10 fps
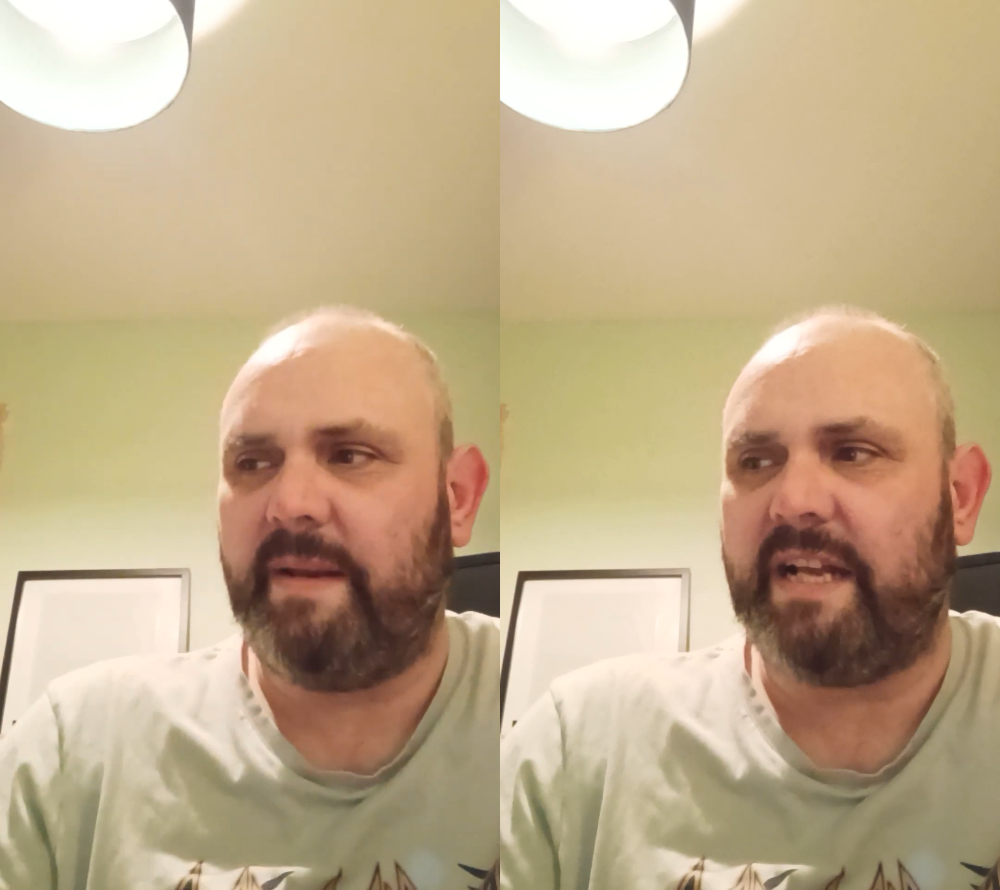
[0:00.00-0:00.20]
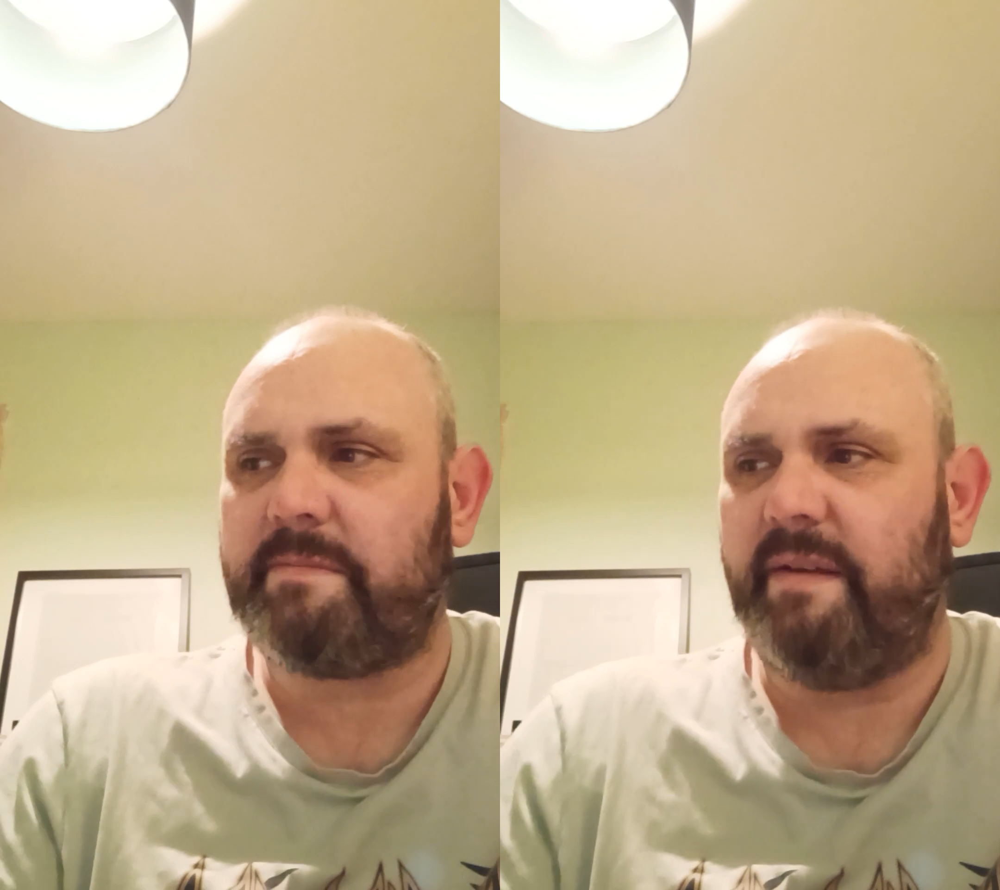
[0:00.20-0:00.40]

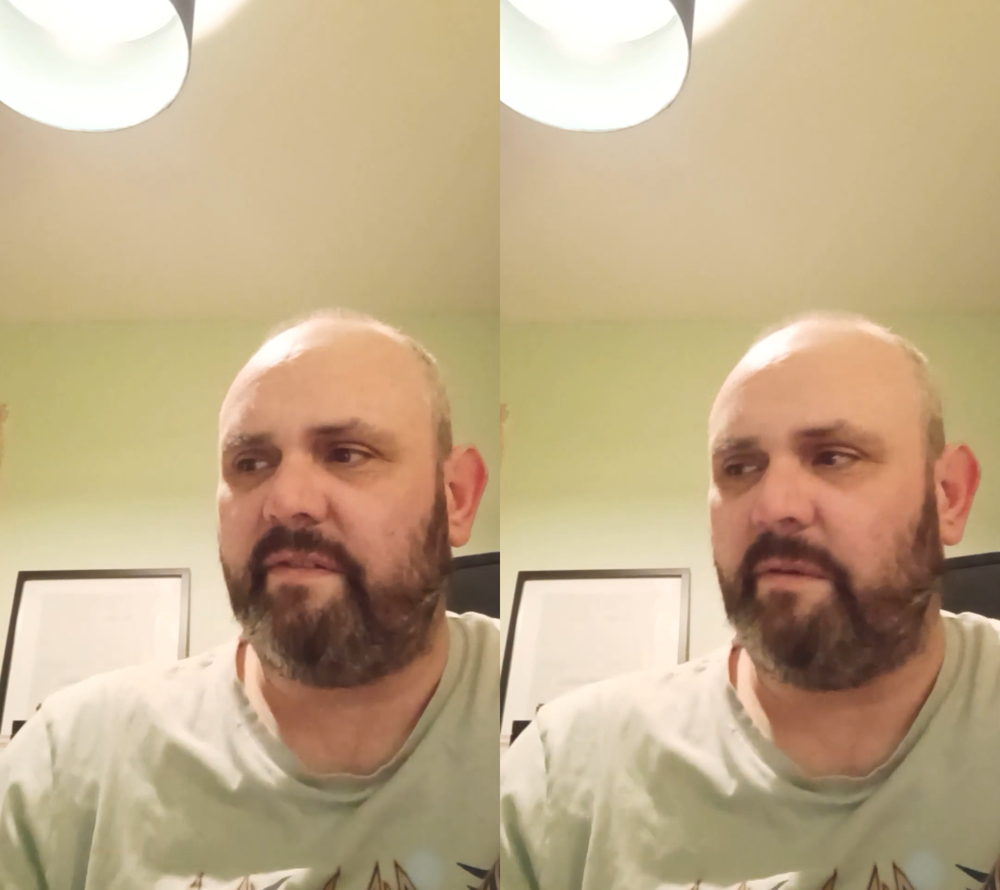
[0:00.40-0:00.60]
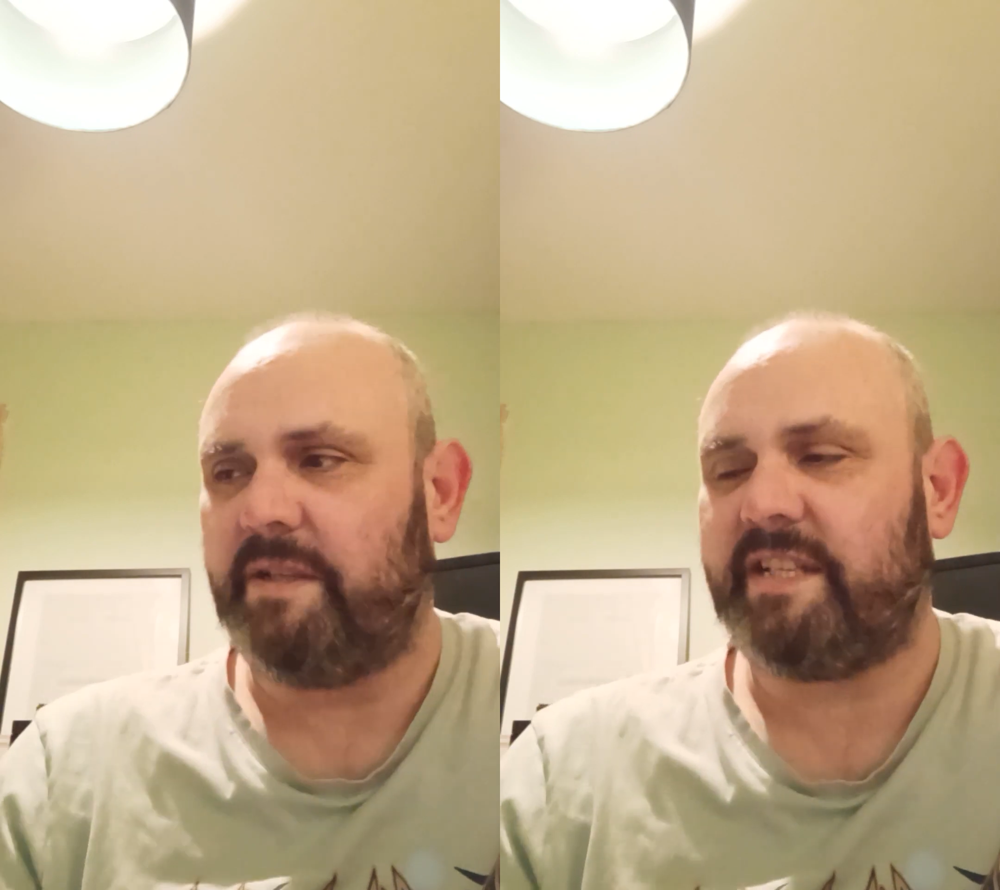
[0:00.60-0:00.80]
me and asked me
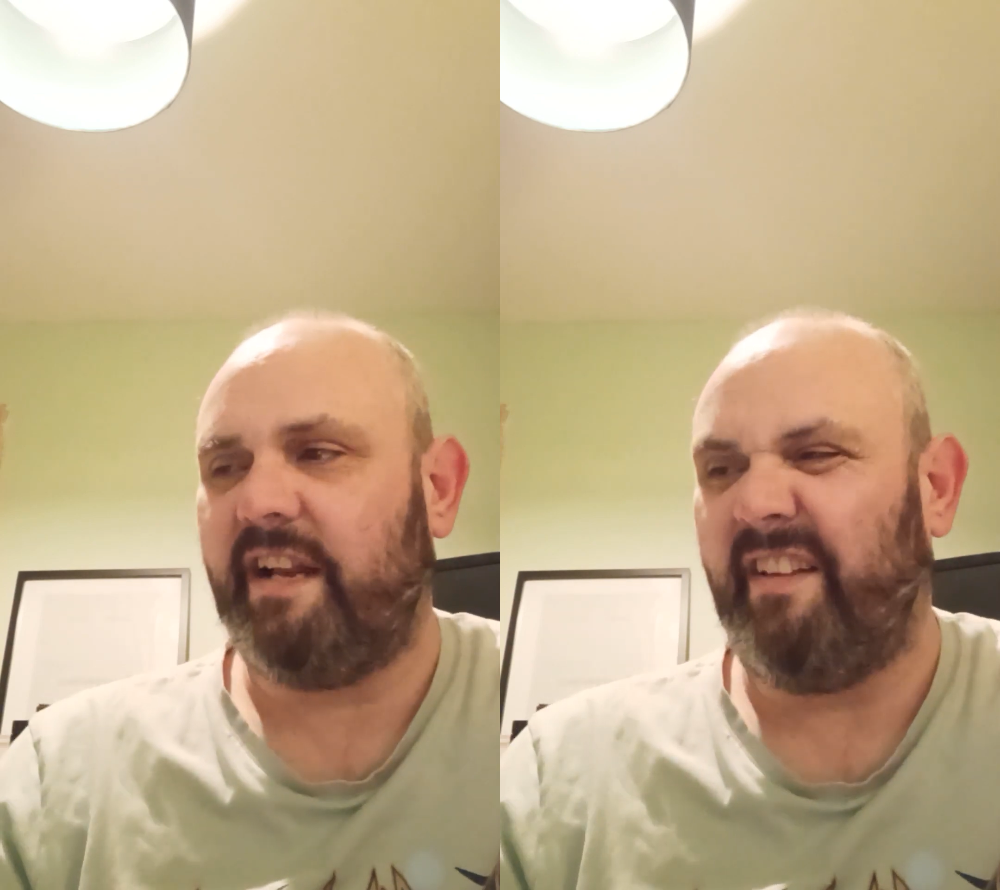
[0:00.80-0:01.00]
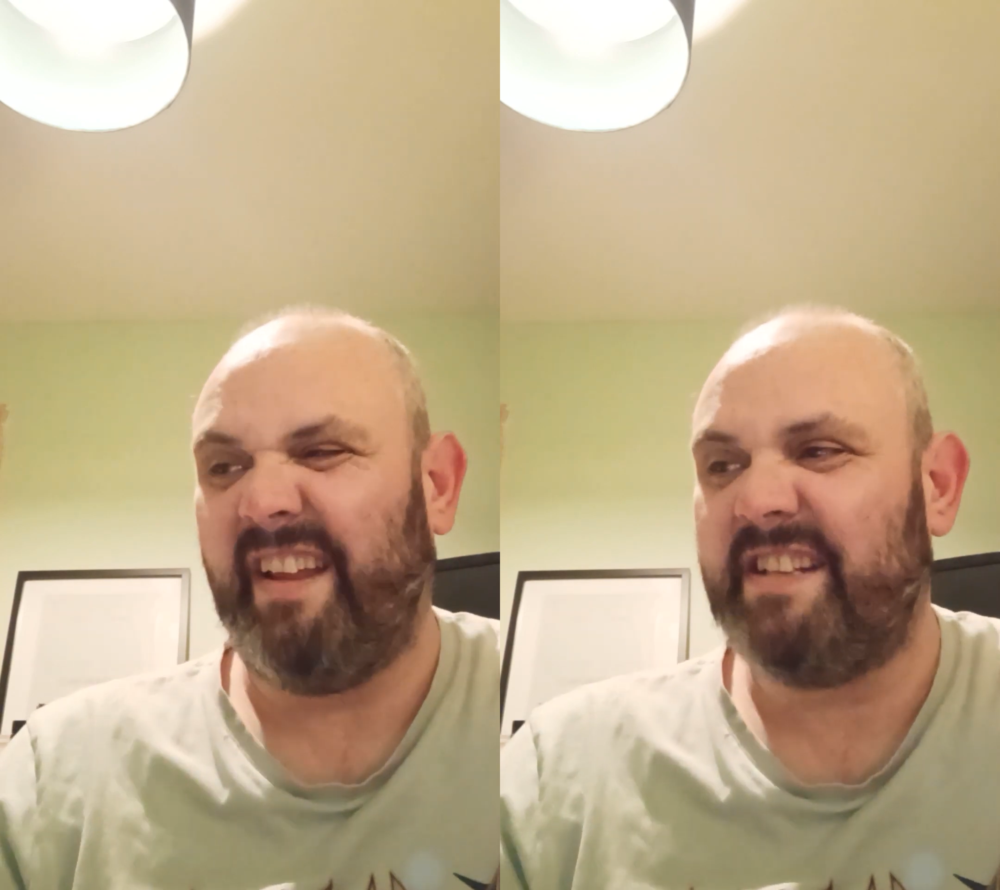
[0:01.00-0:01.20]
if I
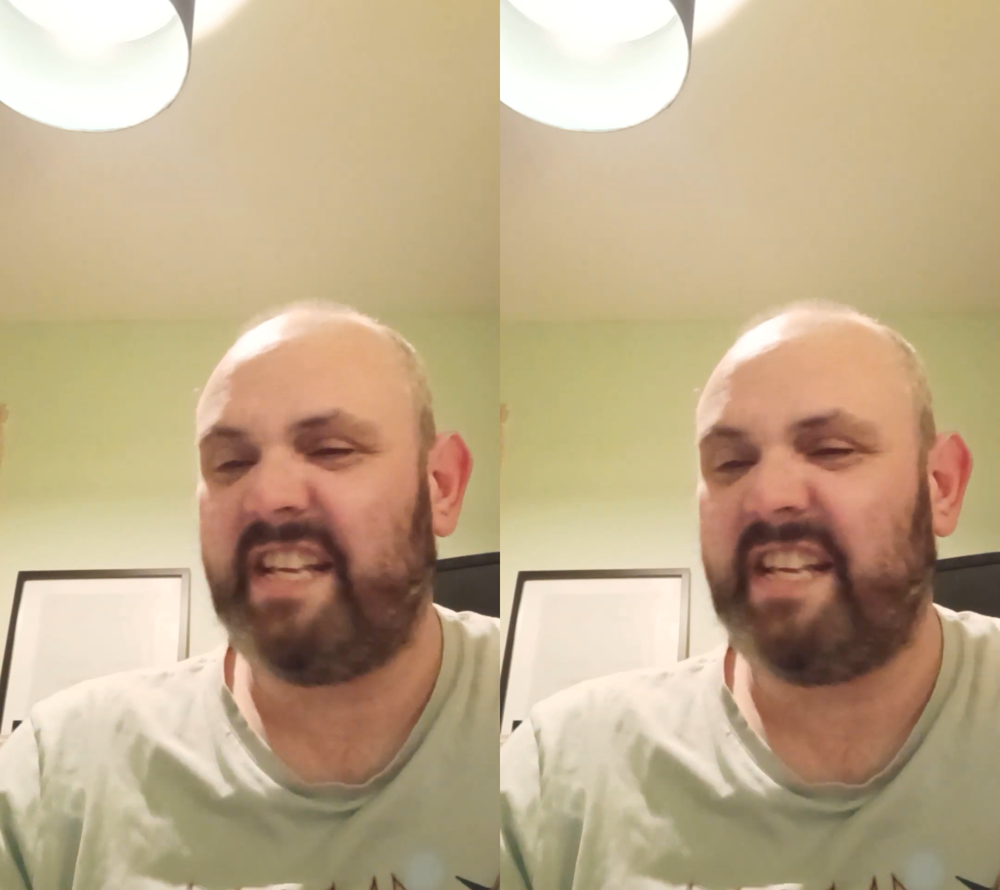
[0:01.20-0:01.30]
wanted it on there.